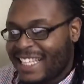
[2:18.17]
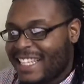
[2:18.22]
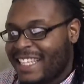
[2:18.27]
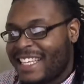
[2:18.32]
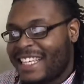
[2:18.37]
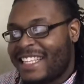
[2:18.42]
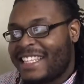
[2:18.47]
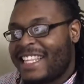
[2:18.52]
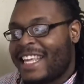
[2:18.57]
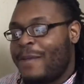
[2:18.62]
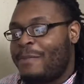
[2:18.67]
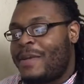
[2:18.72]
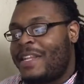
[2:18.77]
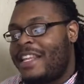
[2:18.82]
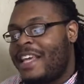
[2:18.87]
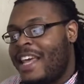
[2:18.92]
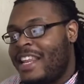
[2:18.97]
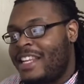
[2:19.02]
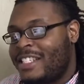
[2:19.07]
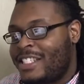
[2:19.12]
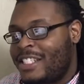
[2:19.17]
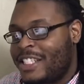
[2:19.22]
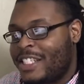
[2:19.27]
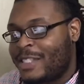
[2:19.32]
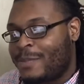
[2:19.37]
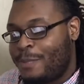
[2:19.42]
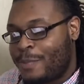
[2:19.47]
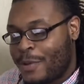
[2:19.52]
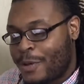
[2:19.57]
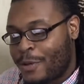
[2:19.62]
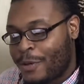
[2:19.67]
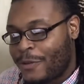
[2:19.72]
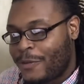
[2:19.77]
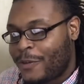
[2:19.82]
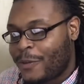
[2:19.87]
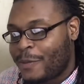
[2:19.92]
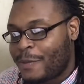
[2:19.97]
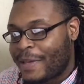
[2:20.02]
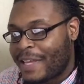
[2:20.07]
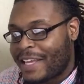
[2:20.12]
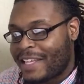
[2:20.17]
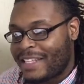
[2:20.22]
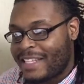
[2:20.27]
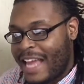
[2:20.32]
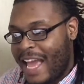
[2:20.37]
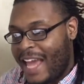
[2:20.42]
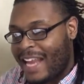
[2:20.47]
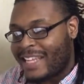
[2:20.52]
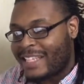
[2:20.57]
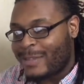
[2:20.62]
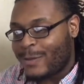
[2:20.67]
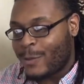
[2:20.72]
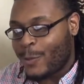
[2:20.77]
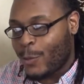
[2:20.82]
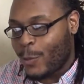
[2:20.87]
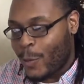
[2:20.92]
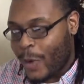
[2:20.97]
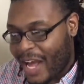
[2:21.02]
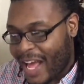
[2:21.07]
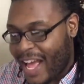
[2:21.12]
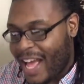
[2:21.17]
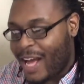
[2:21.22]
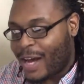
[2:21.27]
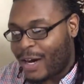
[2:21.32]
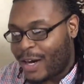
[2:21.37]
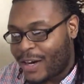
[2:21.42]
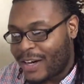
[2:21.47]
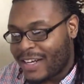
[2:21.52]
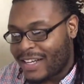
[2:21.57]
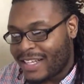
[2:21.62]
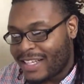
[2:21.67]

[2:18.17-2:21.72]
Look at that, man. That is just beautiful, man. That is, wow.